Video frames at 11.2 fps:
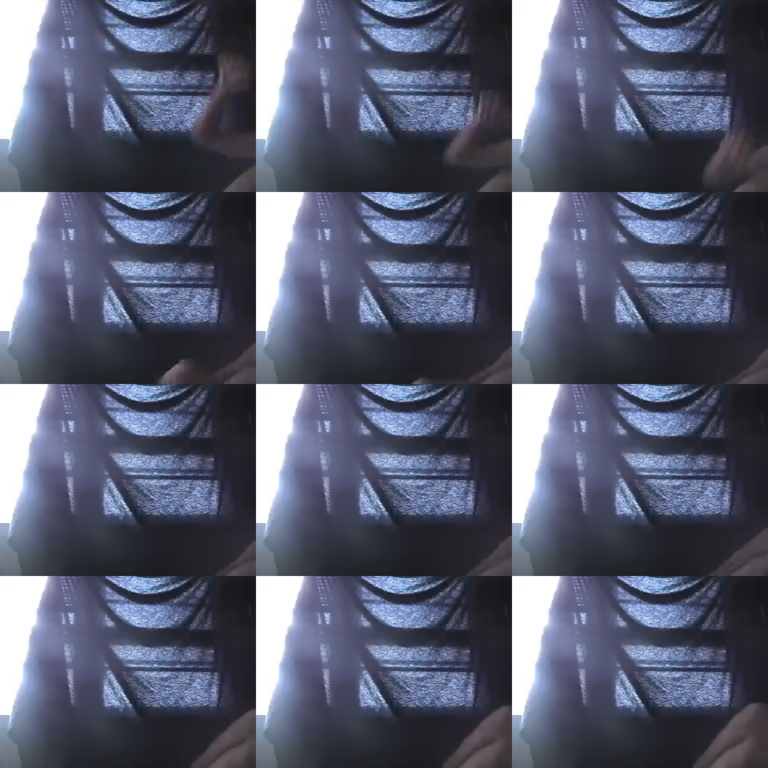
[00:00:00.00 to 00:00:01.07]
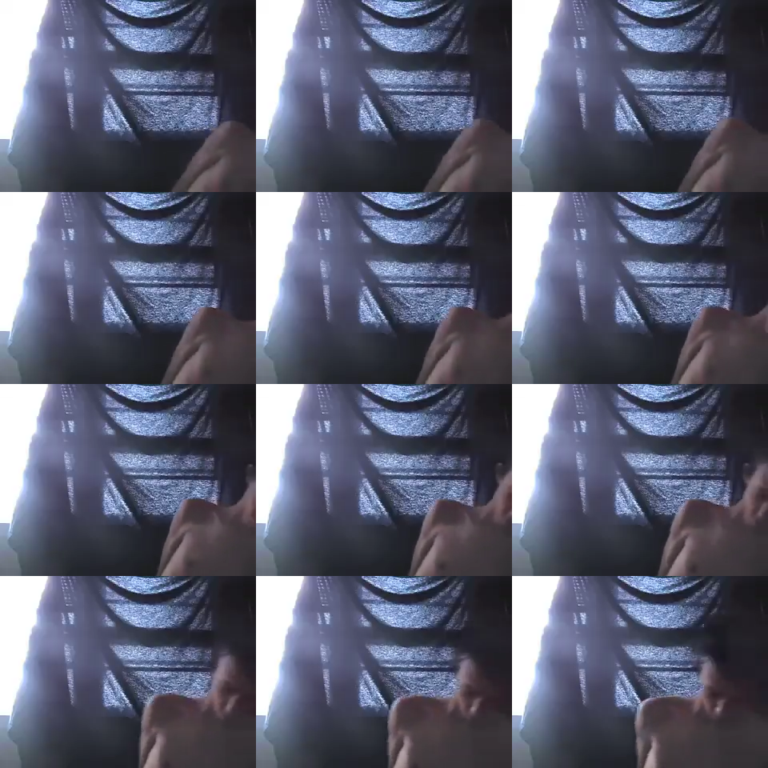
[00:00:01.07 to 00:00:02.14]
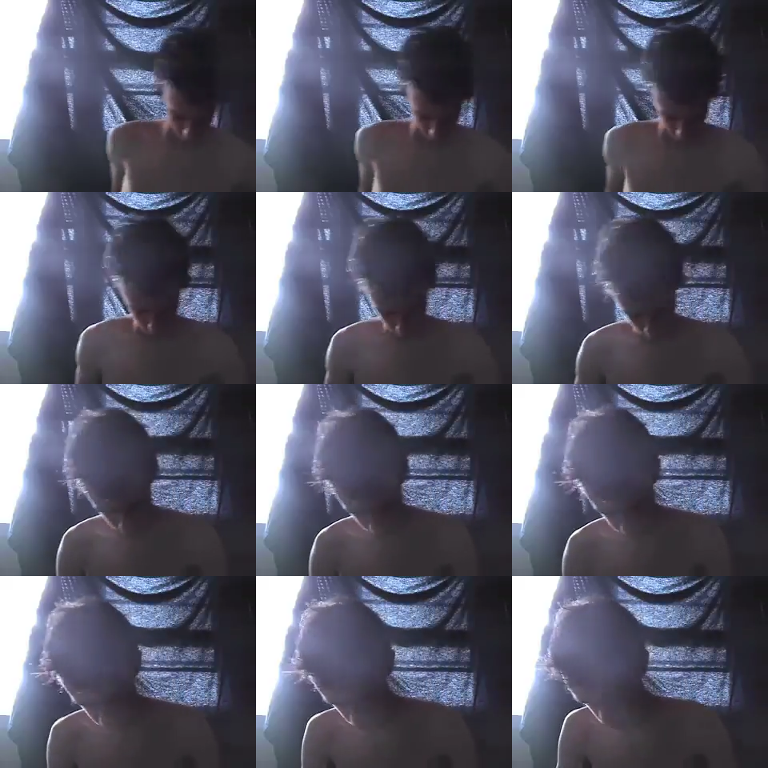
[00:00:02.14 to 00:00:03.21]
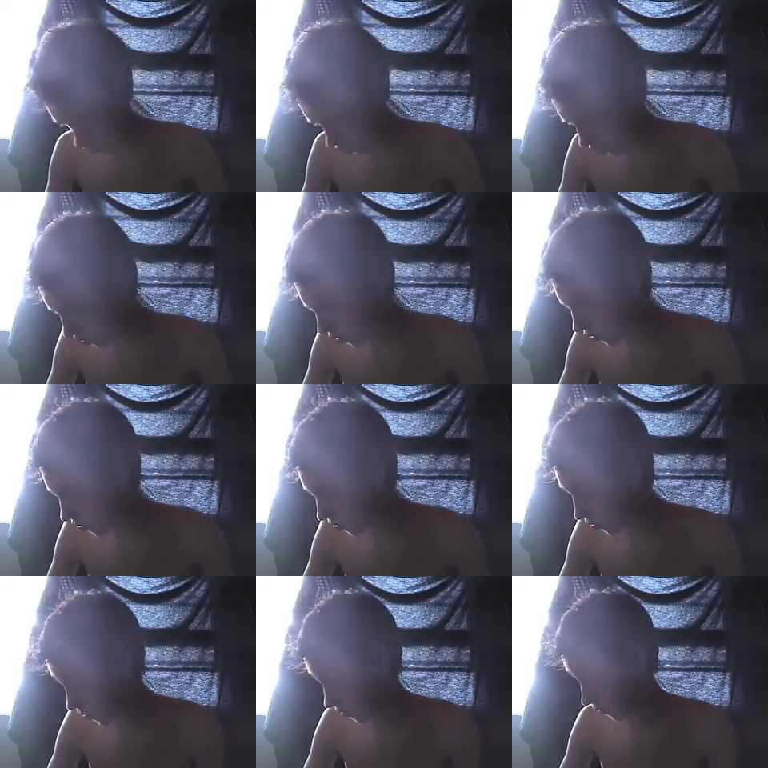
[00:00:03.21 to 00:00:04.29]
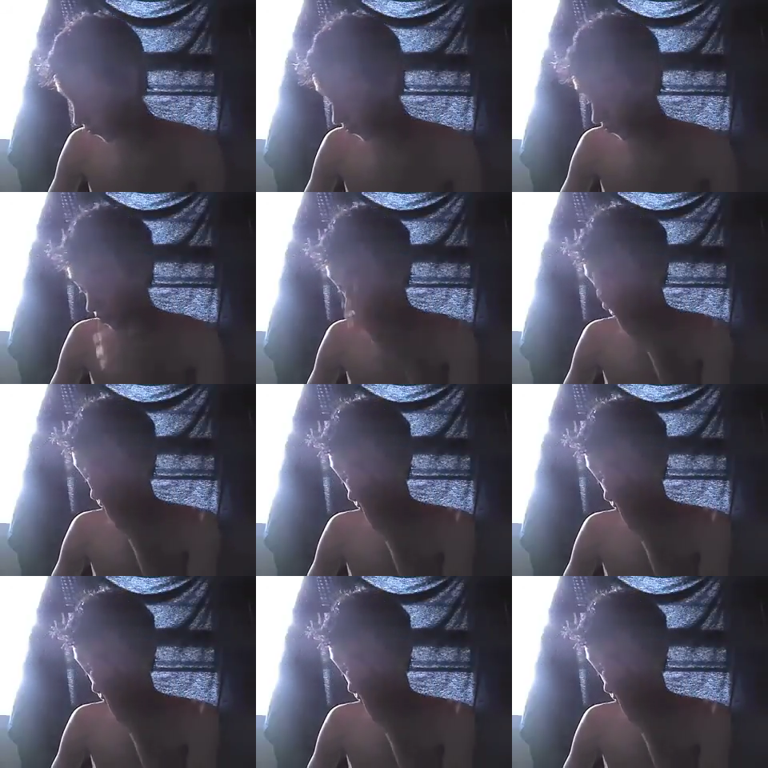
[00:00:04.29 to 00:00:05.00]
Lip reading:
[unreadable: no face in view]